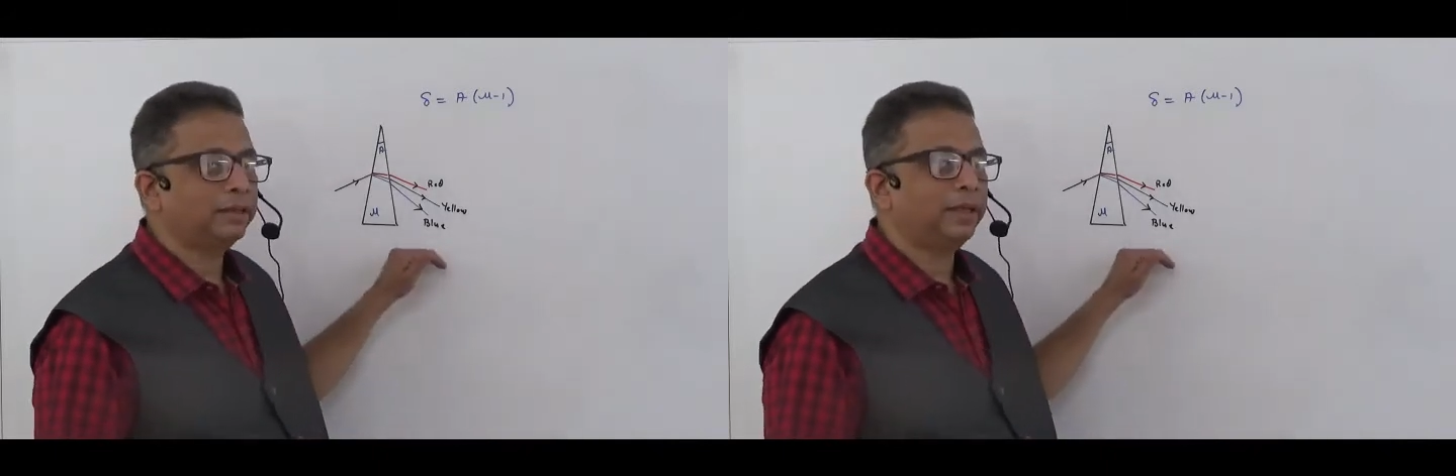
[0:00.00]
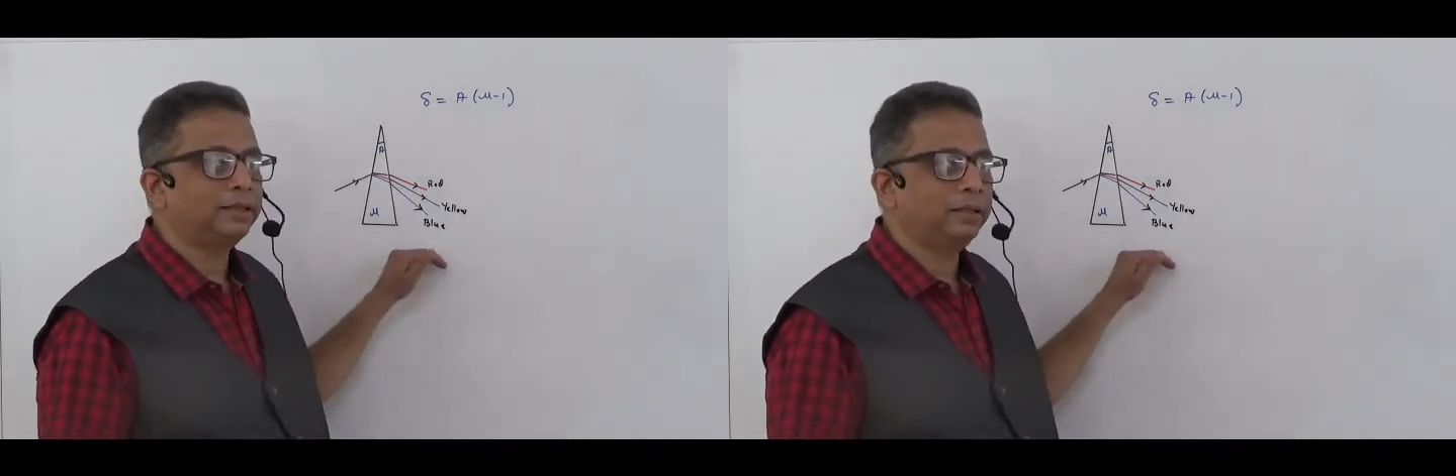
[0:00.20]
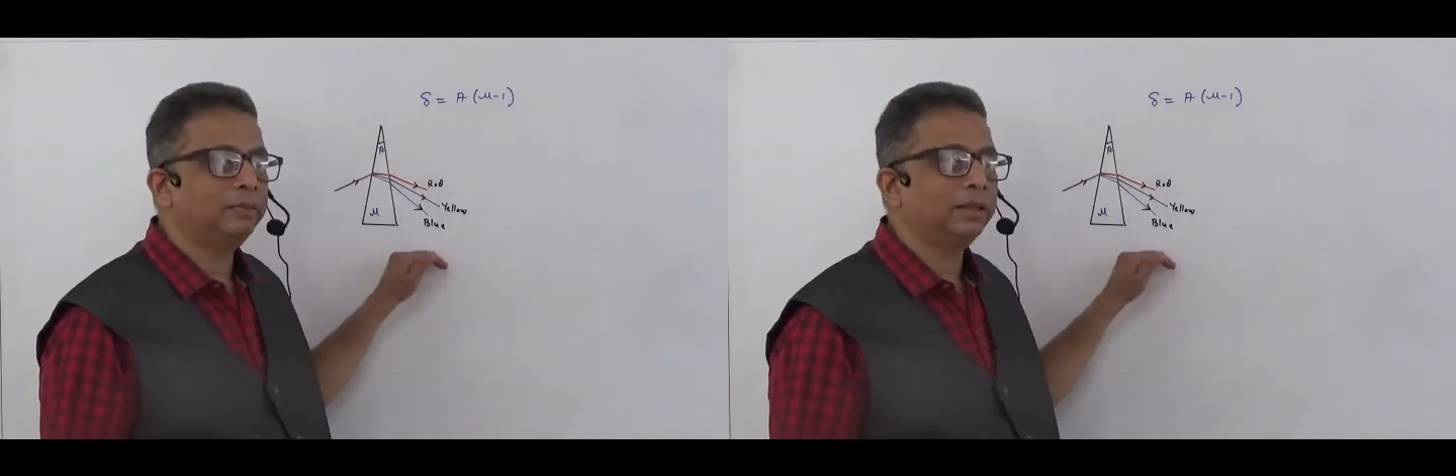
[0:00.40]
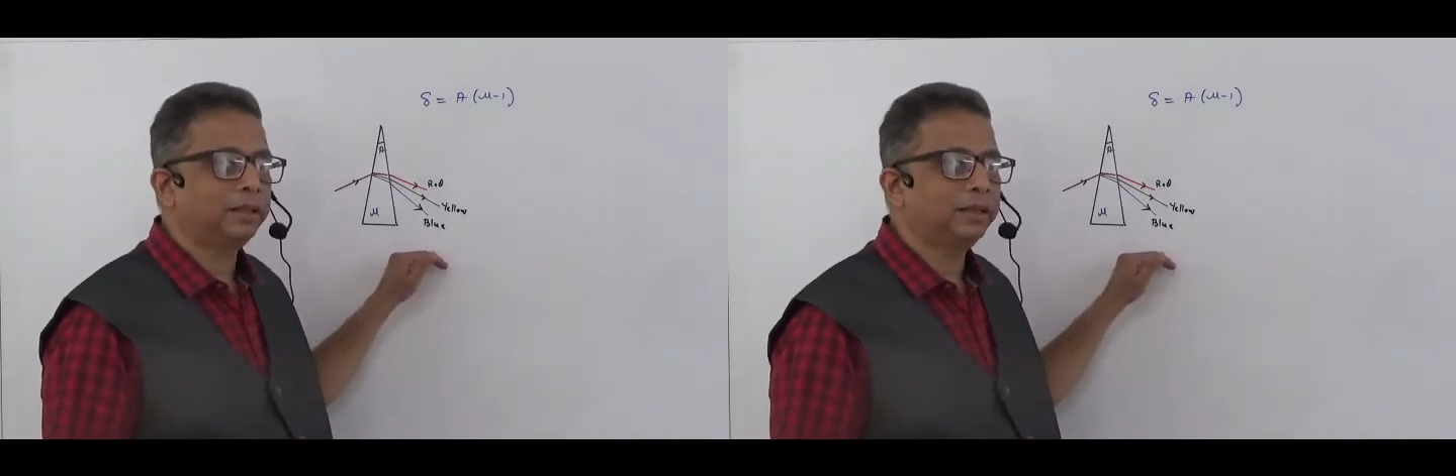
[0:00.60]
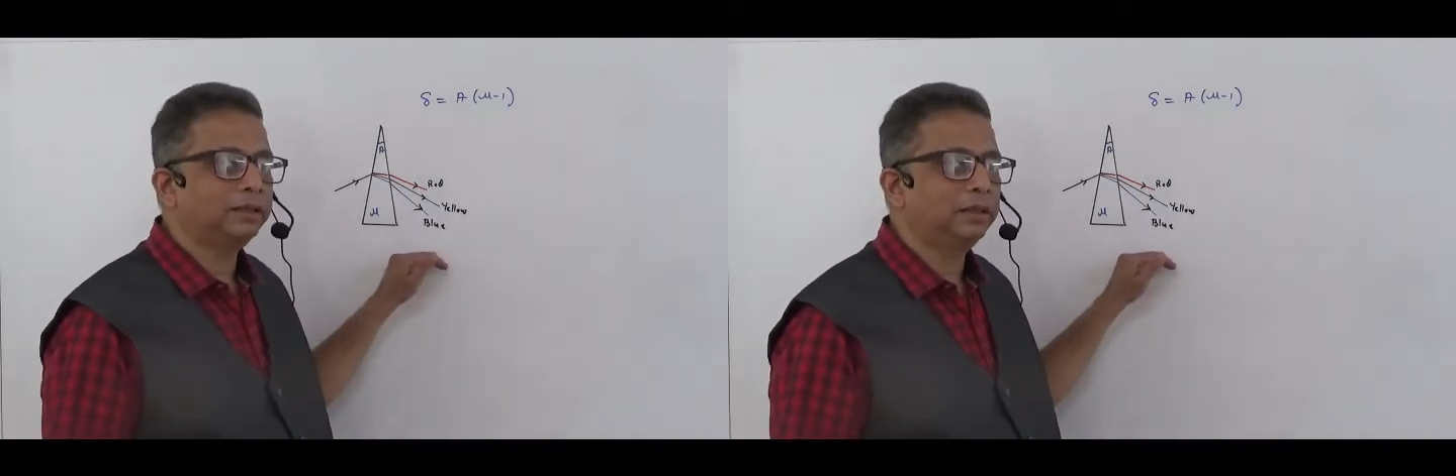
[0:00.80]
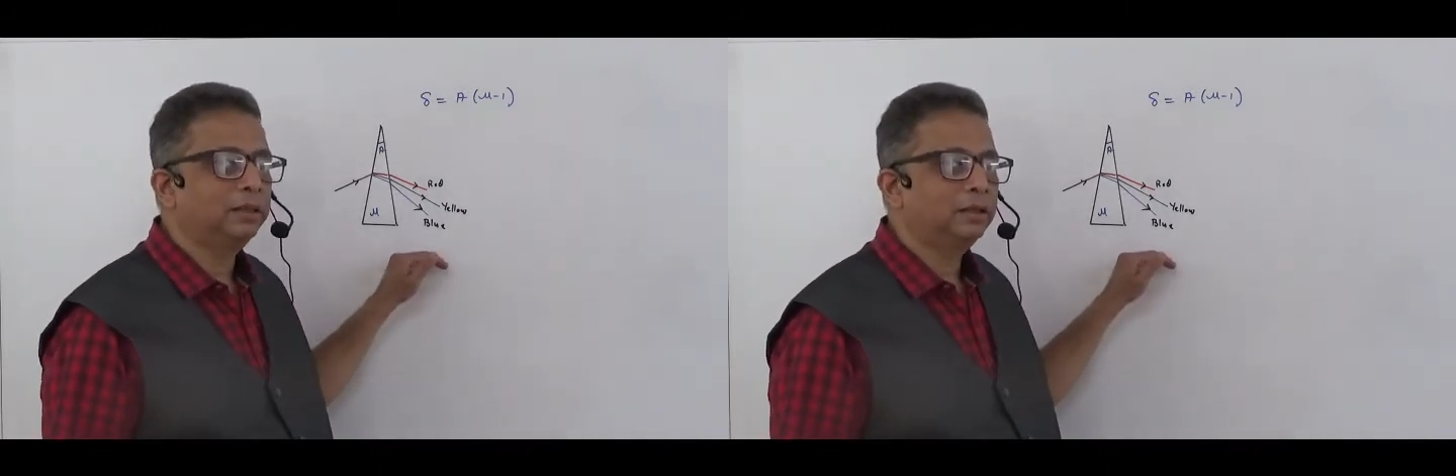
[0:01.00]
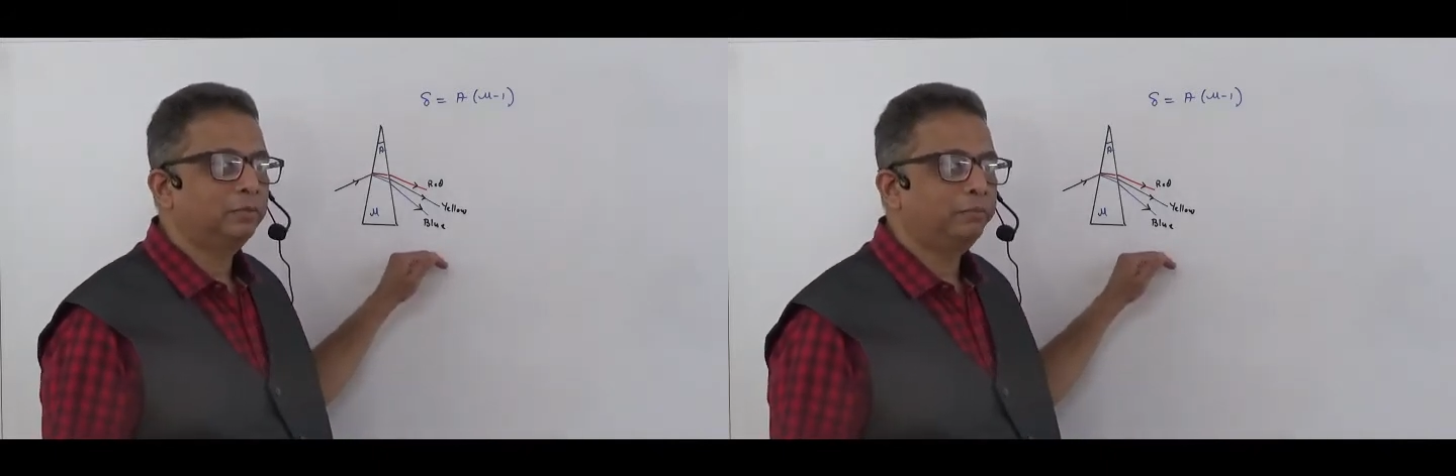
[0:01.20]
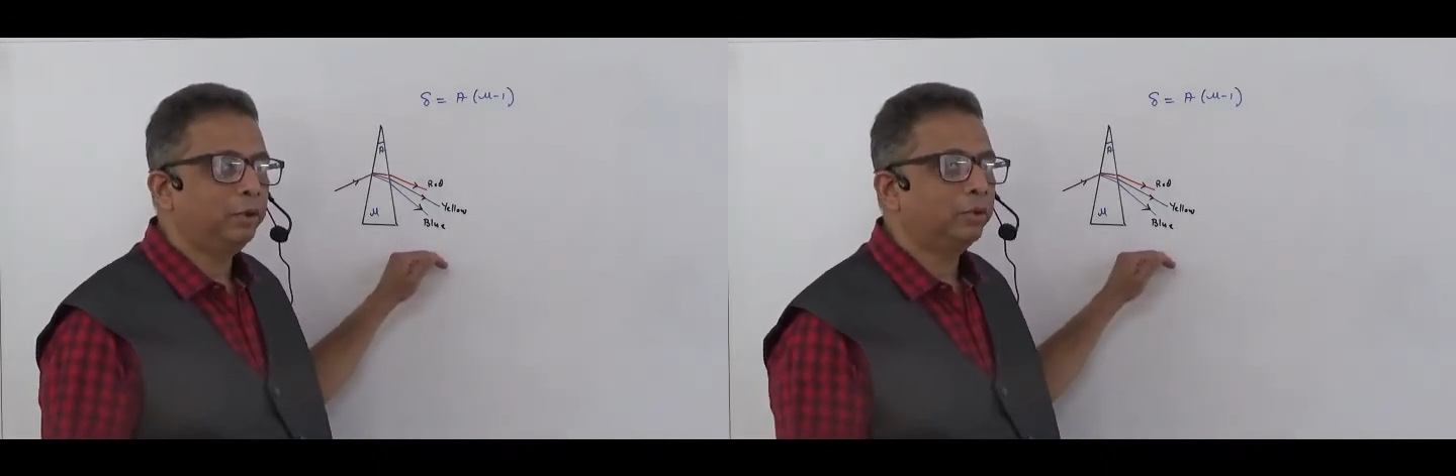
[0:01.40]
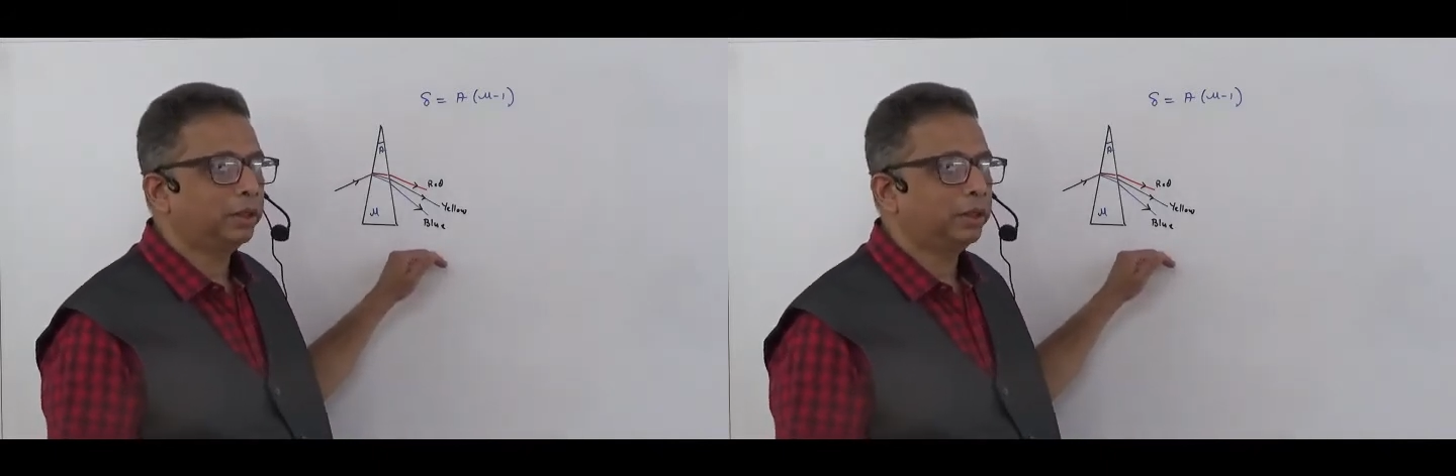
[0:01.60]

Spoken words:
the extreme color as the blue